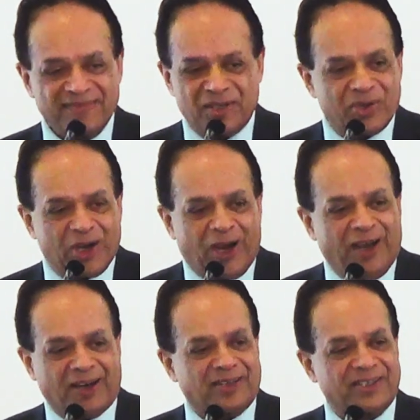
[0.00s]
You
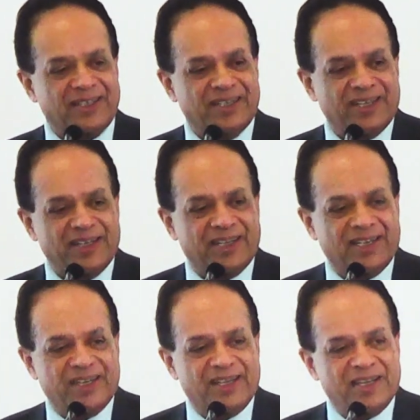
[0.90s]
can't.
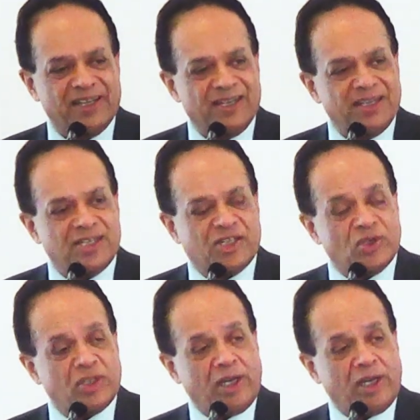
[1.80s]
So